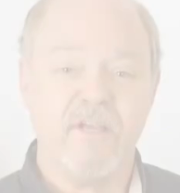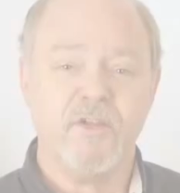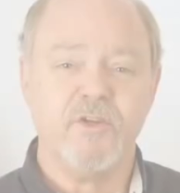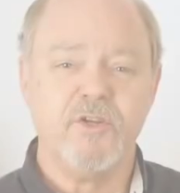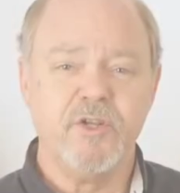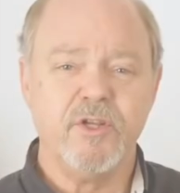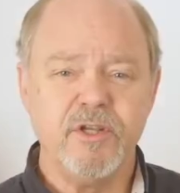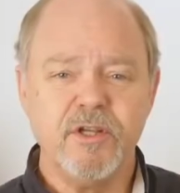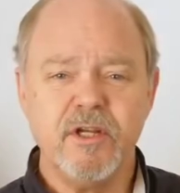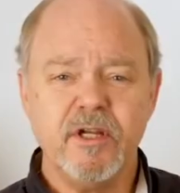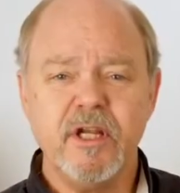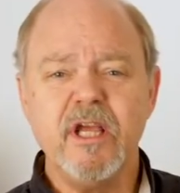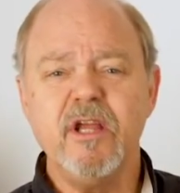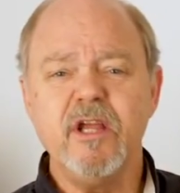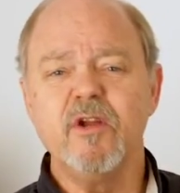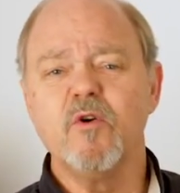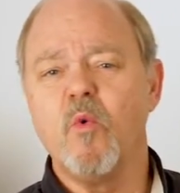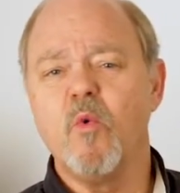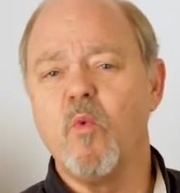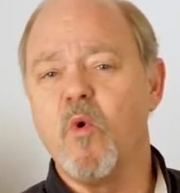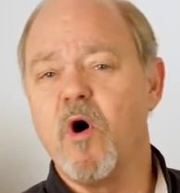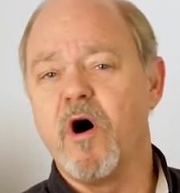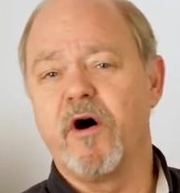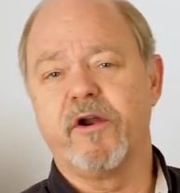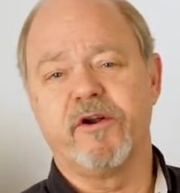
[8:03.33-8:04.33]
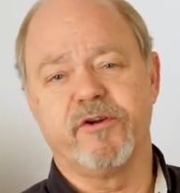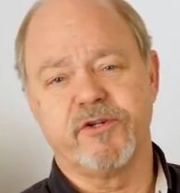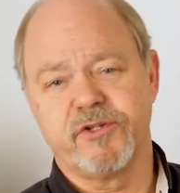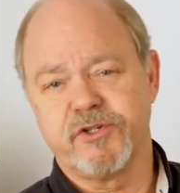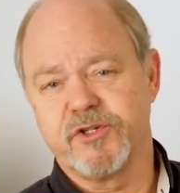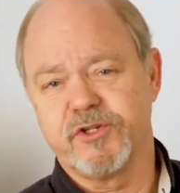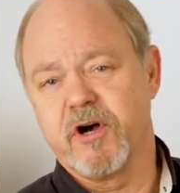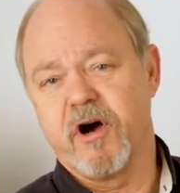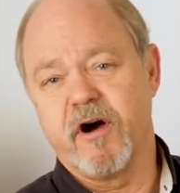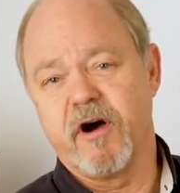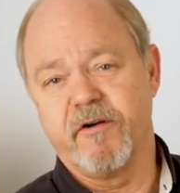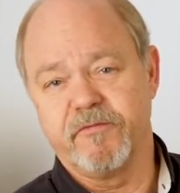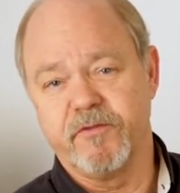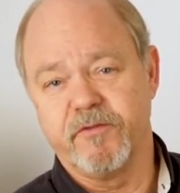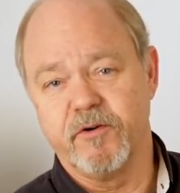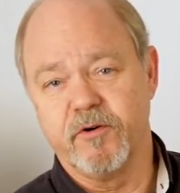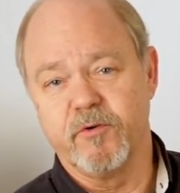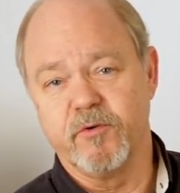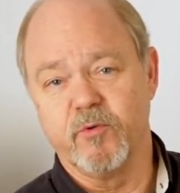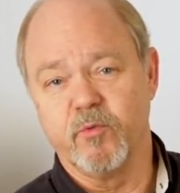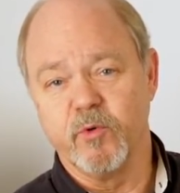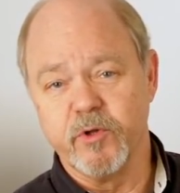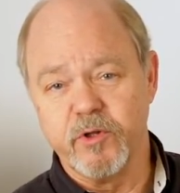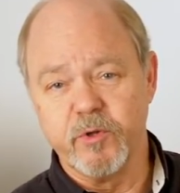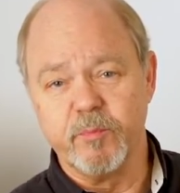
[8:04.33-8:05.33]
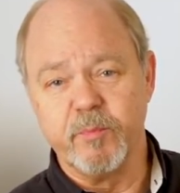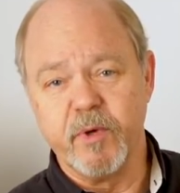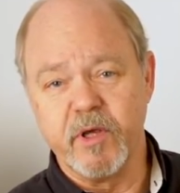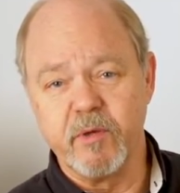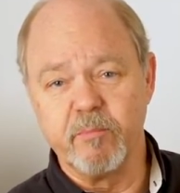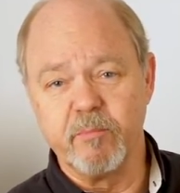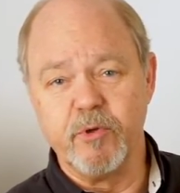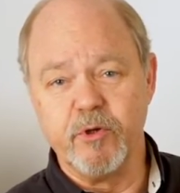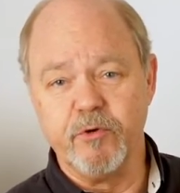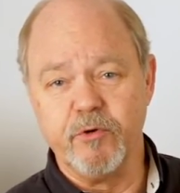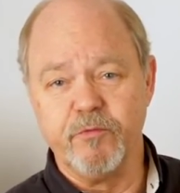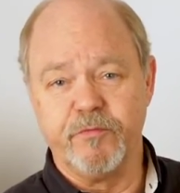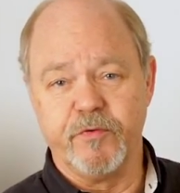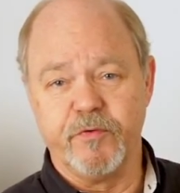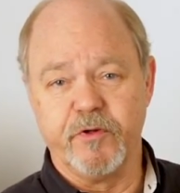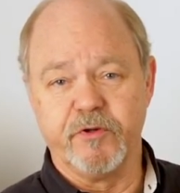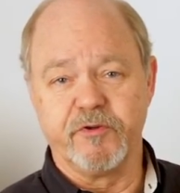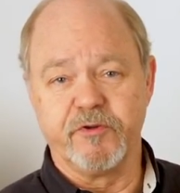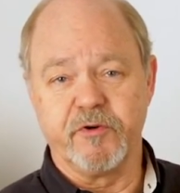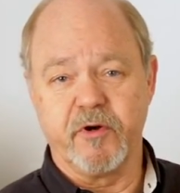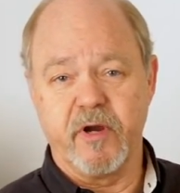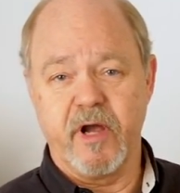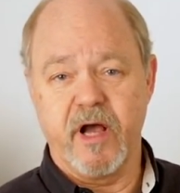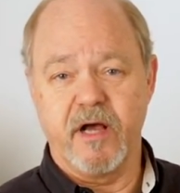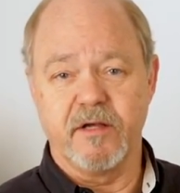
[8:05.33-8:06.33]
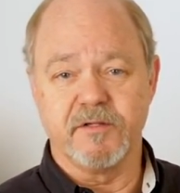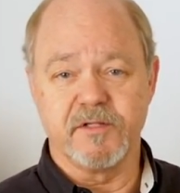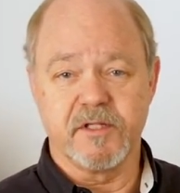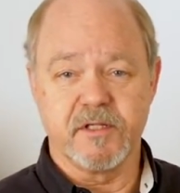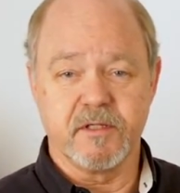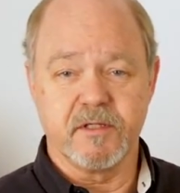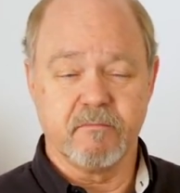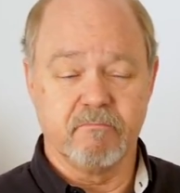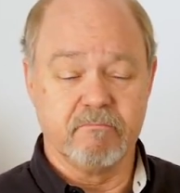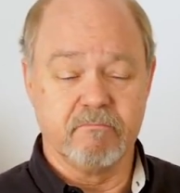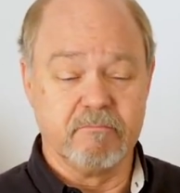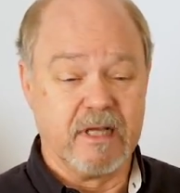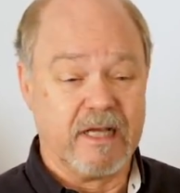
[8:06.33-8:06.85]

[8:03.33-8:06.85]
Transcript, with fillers: Do you need a water softener with a Big Blue filter housing?